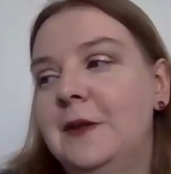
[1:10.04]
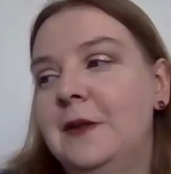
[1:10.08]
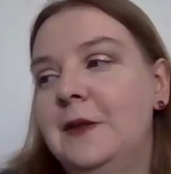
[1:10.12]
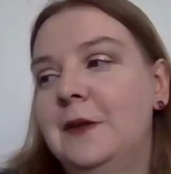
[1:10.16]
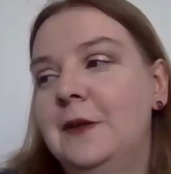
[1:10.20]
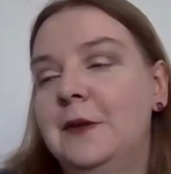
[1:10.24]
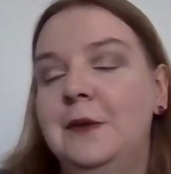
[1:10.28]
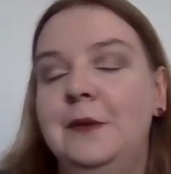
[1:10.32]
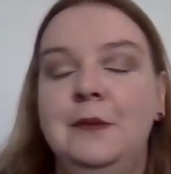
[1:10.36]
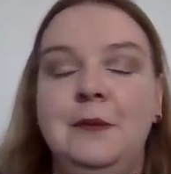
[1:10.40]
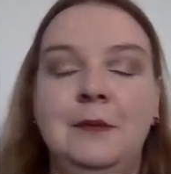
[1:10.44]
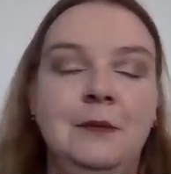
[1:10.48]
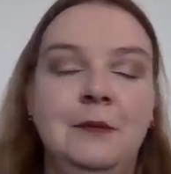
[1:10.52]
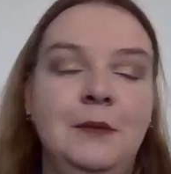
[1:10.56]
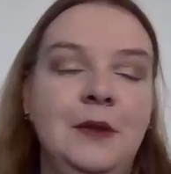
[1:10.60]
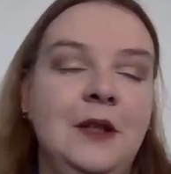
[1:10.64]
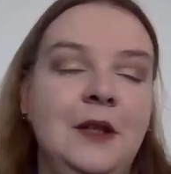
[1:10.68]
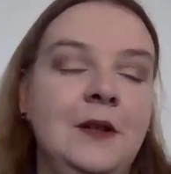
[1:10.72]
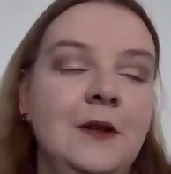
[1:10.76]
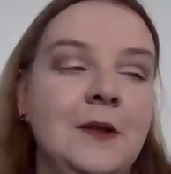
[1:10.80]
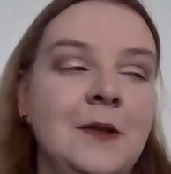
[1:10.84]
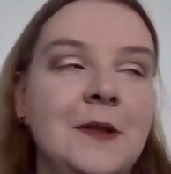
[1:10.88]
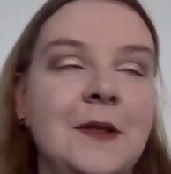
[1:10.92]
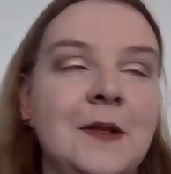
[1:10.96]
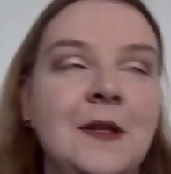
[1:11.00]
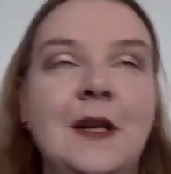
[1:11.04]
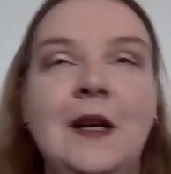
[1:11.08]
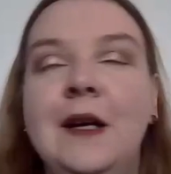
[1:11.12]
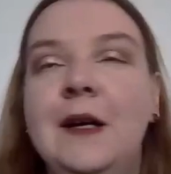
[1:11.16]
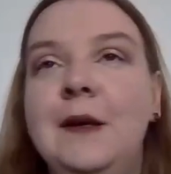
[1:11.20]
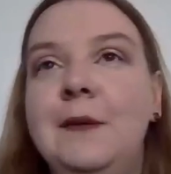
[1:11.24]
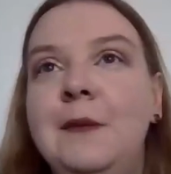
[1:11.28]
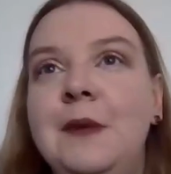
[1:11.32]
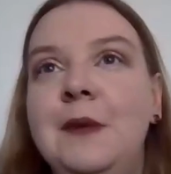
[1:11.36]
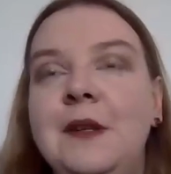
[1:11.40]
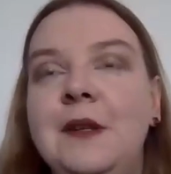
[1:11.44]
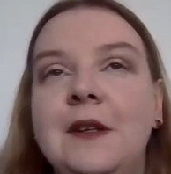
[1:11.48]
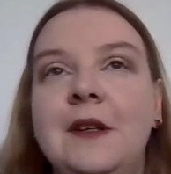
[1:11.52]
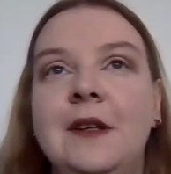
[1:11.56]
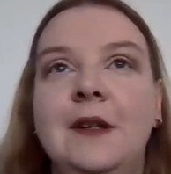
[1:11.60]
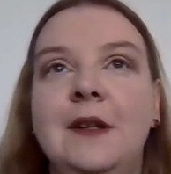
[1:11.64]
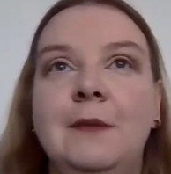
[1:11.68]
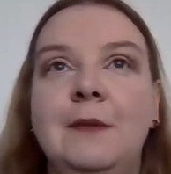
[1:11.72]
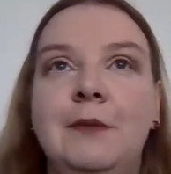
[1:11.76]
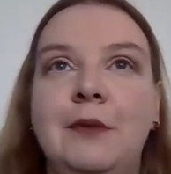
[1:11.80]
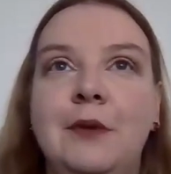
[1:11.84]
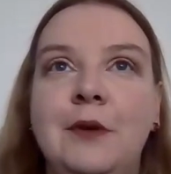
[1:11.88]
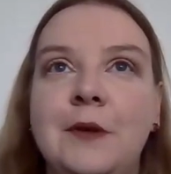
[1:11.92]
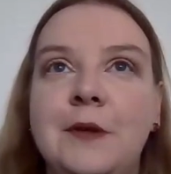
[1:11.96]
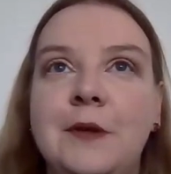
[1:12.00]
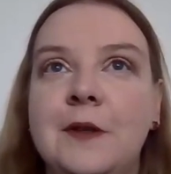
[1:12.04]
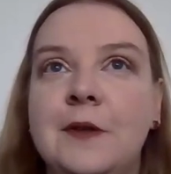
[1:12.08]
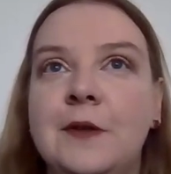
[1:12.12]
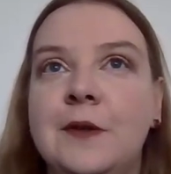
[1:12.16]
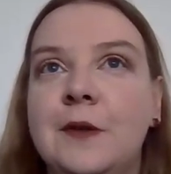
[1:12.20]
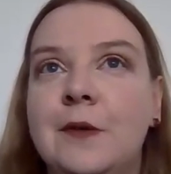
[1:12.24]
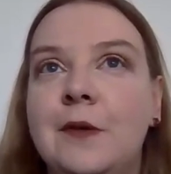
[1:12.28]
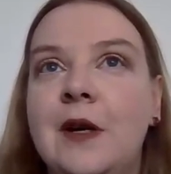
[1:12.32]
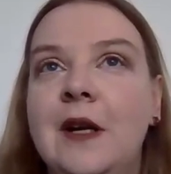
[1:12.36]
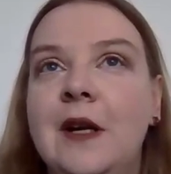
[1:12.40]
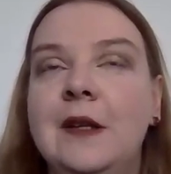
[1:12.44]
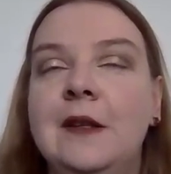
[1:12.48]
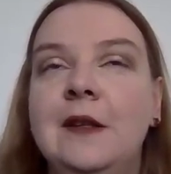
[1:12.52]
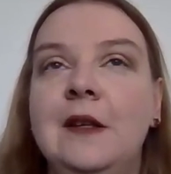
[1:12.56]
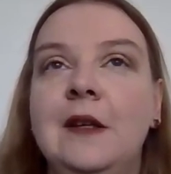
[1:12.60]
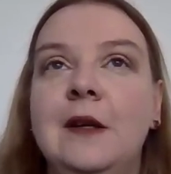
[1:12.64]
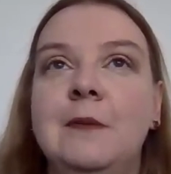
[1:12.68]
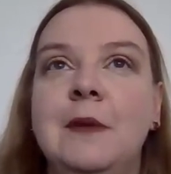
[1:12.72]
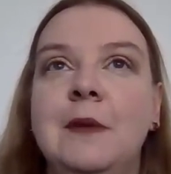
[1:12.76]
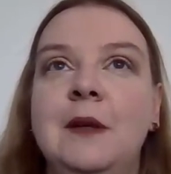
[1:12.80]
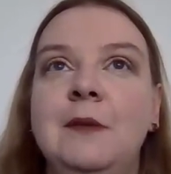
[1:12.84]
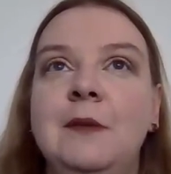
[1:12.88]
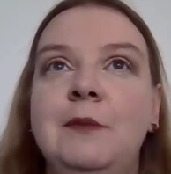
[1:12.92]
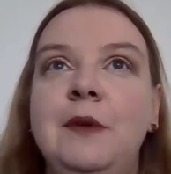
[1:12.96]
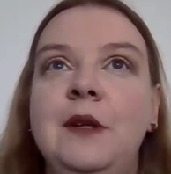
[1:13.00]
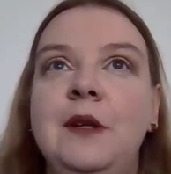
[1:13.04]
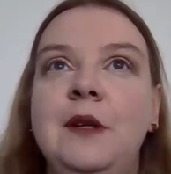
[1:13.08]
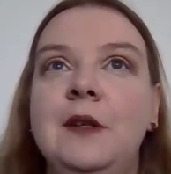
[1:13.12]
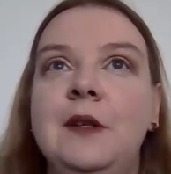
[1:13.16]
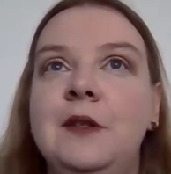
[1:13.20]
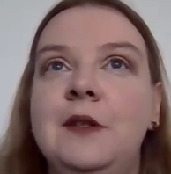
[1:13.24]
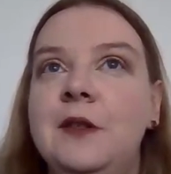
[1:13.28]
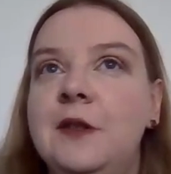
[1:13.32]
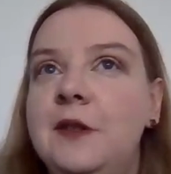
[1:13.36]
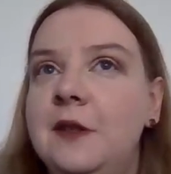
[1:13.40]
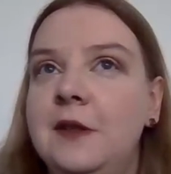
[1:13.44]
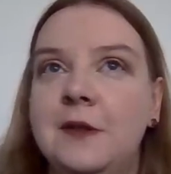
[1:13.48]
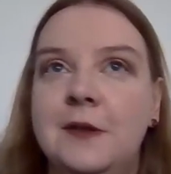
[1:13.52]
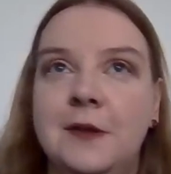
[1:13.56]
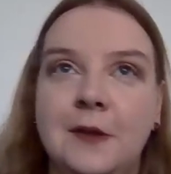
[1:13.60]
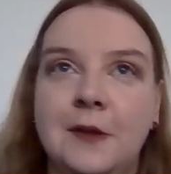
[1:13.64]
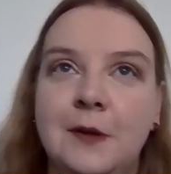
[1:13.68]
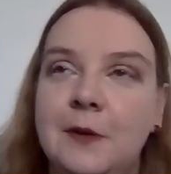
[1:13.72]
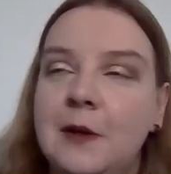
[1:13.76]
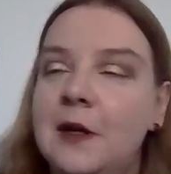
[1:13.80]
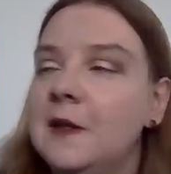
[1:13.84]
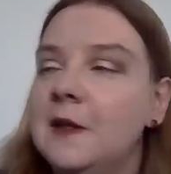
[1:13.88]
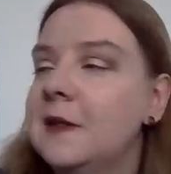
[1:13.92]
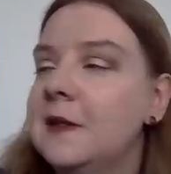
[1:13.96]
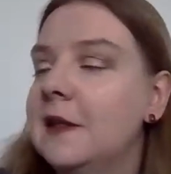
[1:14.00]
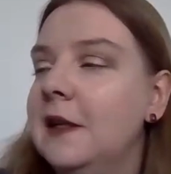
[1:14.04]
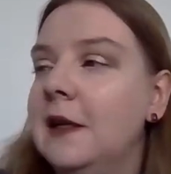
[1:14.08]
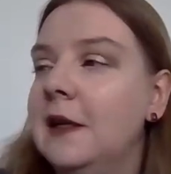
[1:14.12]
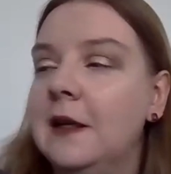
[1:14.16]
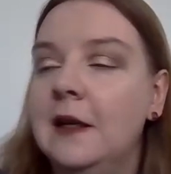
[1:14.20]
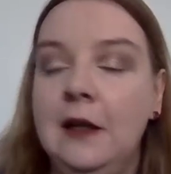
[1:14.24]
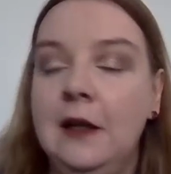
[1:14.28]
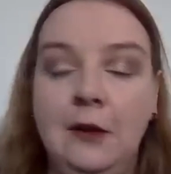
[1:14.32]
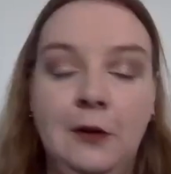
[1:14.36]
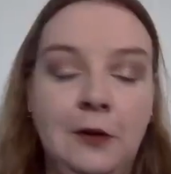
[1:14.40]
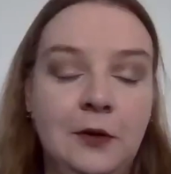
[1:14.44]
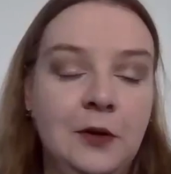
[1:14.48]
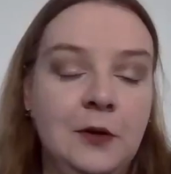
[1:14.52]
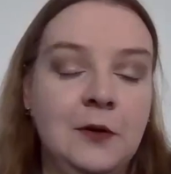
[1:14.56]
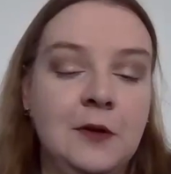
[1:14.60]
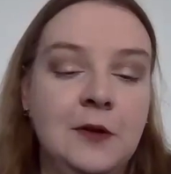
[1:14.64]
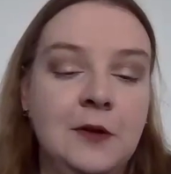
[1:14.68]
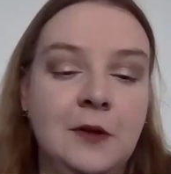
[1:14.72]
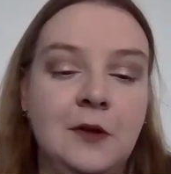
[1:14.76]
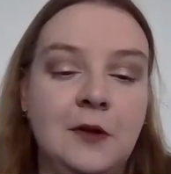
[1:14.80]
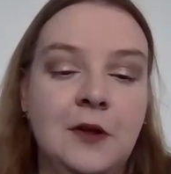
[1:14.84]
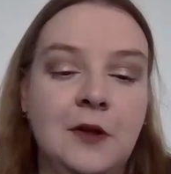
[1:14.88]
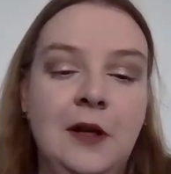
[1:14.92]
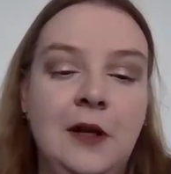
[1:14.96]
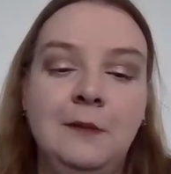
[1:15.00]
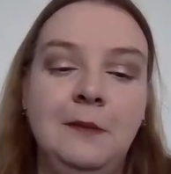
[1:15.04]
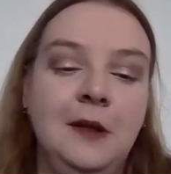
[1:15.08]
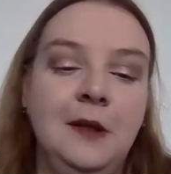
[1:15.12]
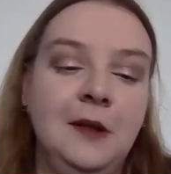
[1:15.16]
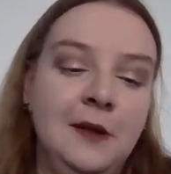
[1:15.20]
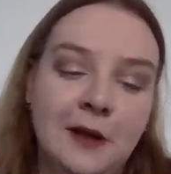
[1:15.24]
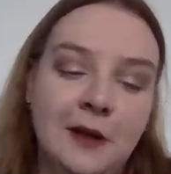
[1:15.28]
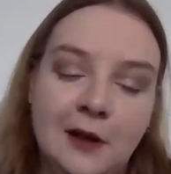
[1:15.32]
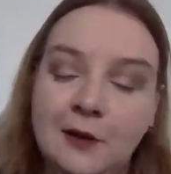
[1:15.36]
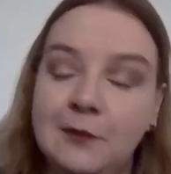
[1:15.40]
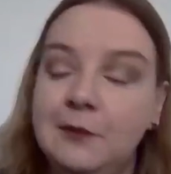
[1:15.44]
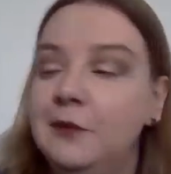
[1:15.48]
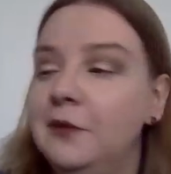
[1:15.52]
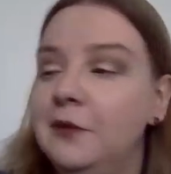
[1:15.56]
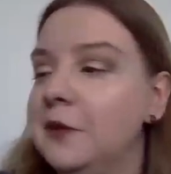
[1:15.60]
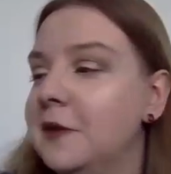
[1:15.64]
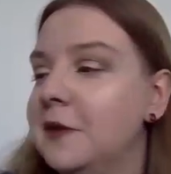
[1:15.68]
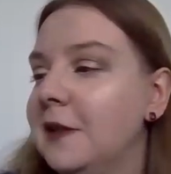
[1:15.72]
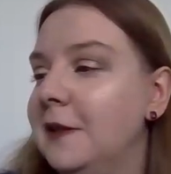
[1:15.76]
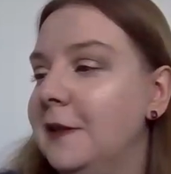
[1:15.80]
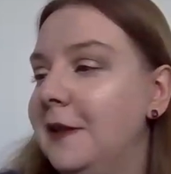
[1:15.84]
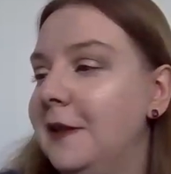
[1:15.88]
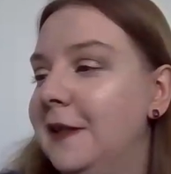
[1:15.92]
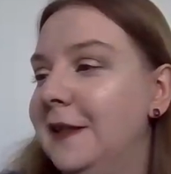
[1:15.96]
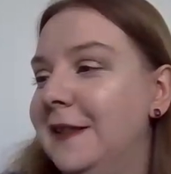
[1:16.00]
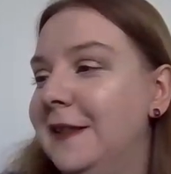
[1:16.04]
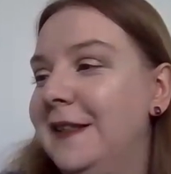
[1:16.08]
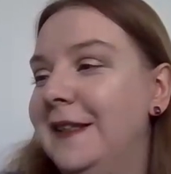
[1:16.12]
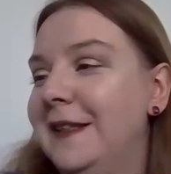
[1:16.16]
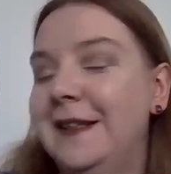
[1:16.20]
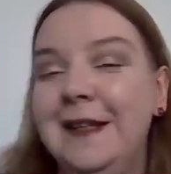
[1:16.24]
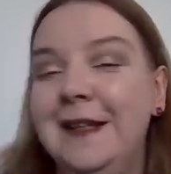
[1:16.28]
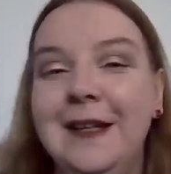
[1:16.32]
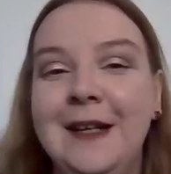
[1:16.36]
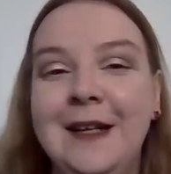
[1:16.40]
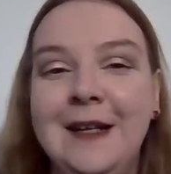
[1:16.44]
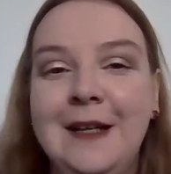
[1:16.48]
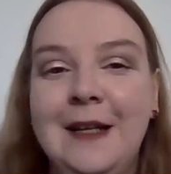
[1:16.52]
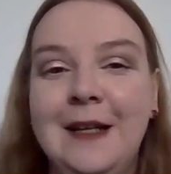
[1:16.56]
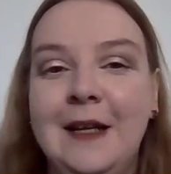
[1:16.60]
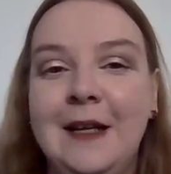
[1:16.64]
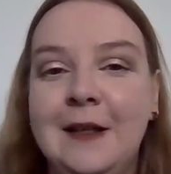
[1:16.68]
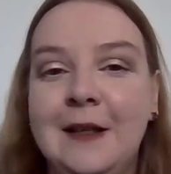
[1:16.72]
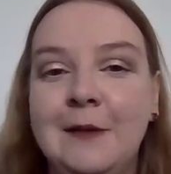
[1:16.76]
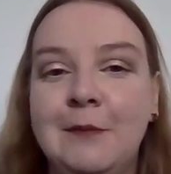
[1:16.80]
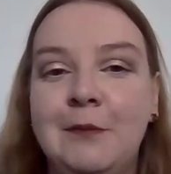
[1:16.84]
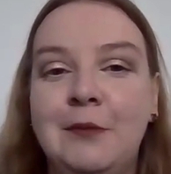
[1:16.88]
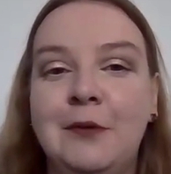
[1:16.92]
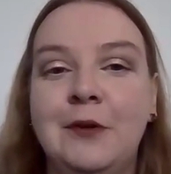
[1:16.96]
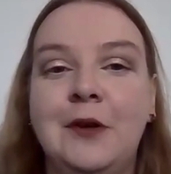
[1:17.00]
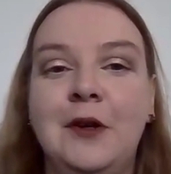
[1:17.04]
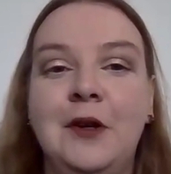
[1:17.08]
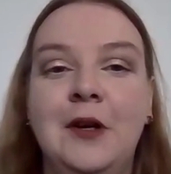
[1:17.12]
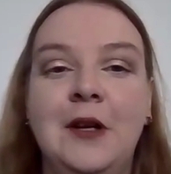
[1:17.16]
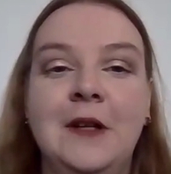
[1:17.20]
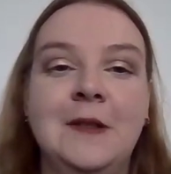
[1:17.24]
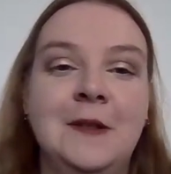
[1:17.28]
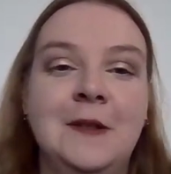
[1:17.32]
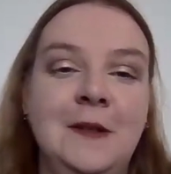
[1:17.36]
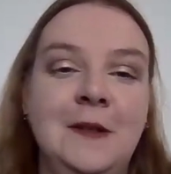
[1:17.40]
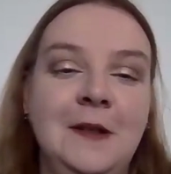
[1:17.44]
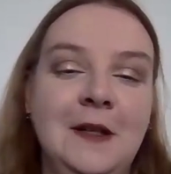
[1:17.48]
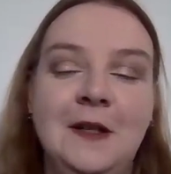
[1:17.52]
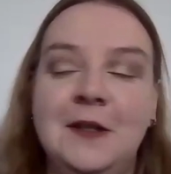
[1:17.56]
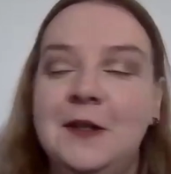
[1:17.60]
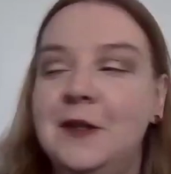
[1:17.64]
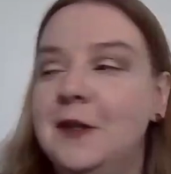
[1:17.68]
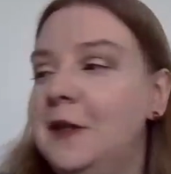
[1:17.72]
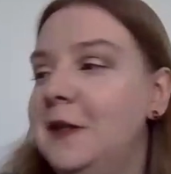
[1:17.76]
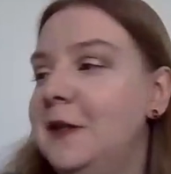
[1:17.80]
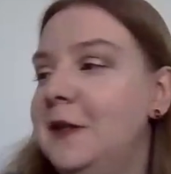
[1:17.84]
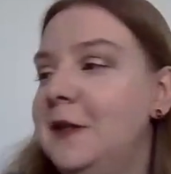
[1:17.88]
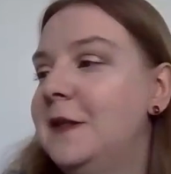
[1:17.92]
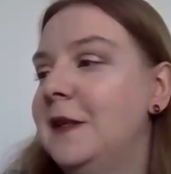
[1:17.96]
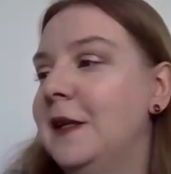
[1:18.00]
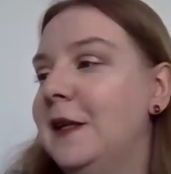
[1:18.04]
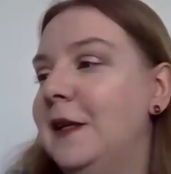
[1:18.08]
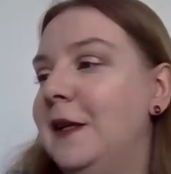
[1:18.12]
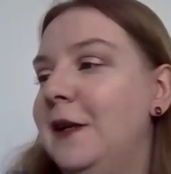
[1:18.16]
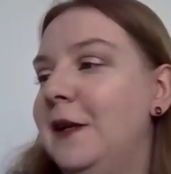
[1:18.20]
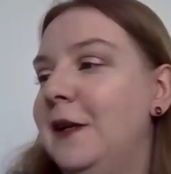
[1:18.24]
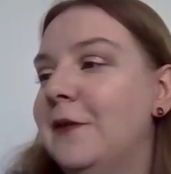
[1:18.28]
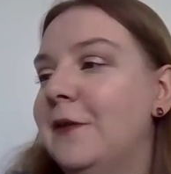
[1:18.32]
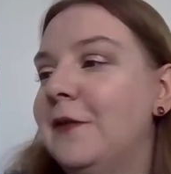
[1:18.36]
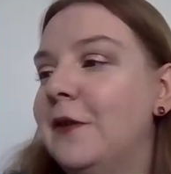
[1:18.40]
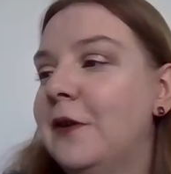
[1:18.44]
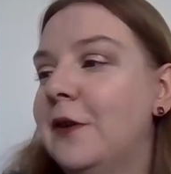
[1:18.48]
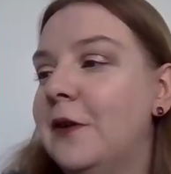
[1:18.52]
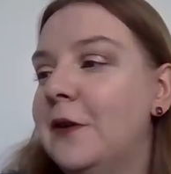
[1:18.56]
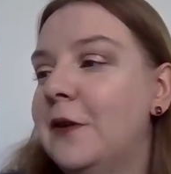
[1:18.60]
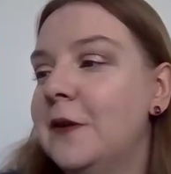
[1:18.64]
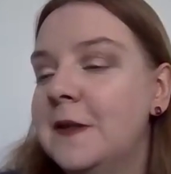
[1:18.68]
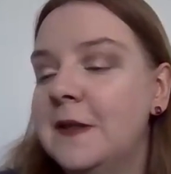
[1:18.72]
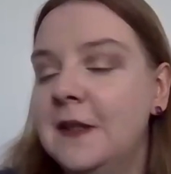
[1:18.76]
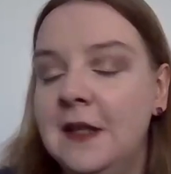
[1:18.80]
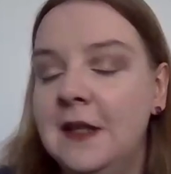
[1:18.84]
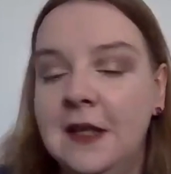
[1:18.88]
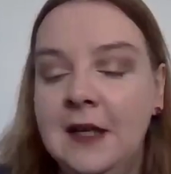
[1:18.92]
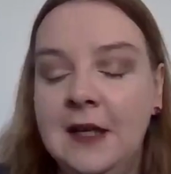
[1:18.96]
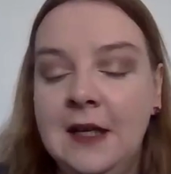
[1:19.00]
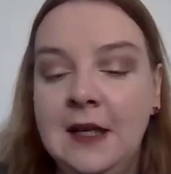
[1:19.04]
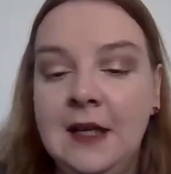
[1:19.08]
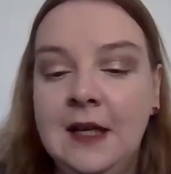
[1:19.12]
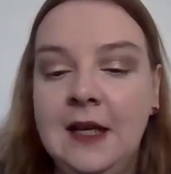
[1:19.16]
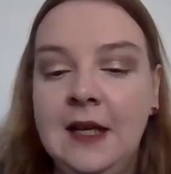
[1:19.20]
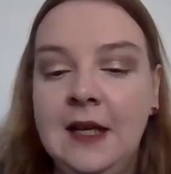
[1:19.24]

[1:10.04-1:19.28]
so because I'm in a process of writing my PhD, so I slack a lot on social media, obviously. Like the procrastination is a key, of course.